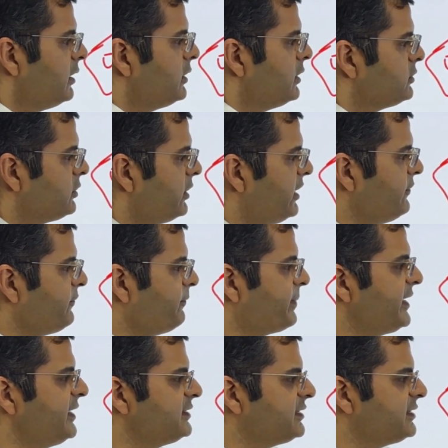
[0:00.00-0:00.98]
So if
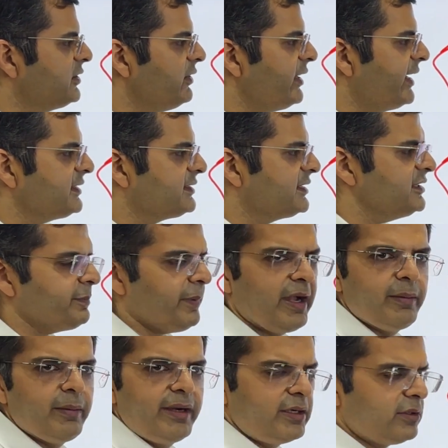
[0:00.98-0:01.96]
p is 0, x is
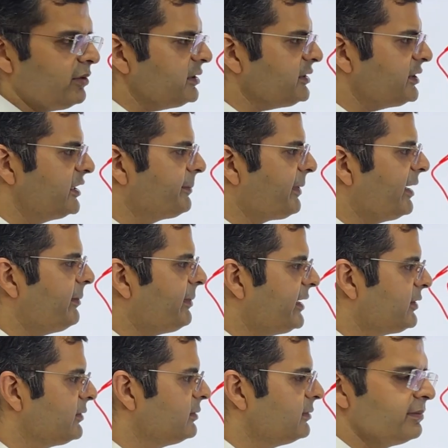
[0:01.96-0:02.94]
pi by 2 or 3 pi
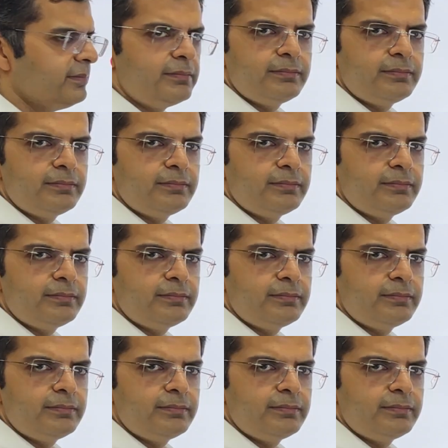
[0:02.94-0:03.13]
by 2.